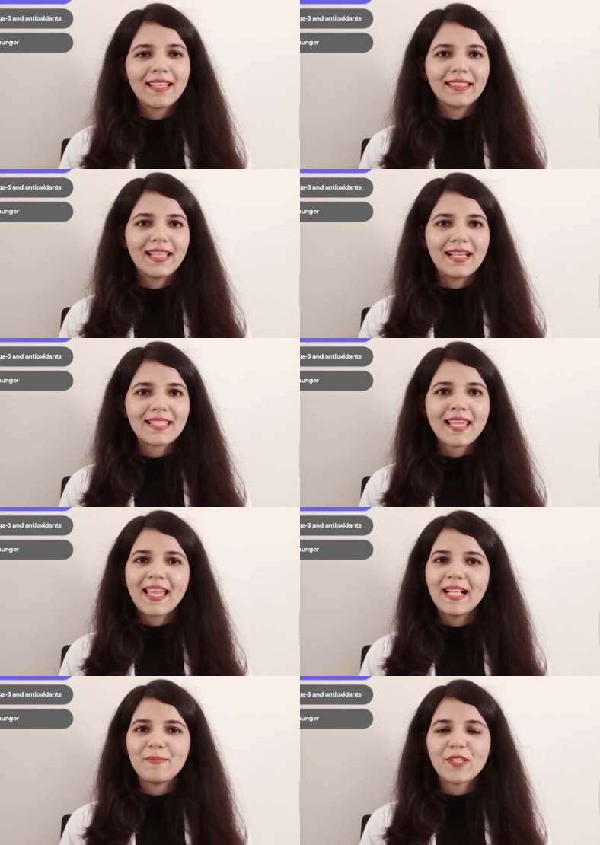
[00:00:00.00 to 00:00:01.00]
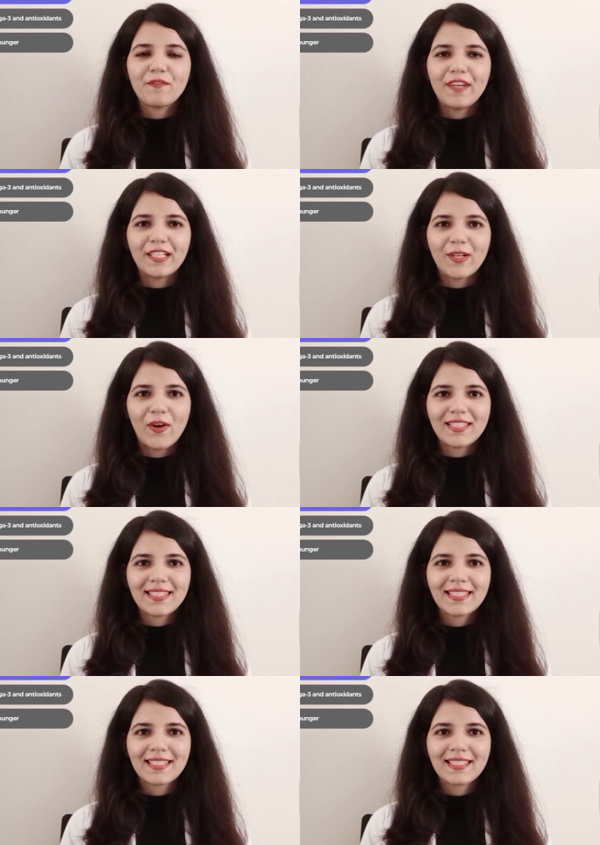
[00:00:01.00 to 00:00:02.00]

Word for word: thus helps in weight loss.